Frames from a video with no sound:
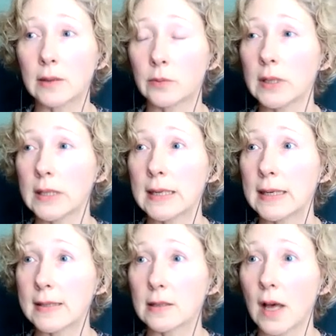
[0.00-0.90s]
and it really
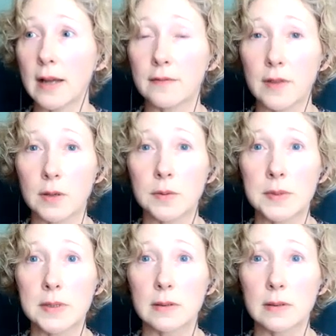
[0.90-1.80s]
takes a lot of
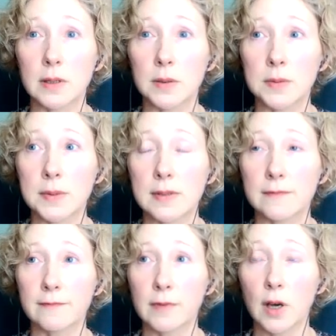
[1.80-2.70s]
those those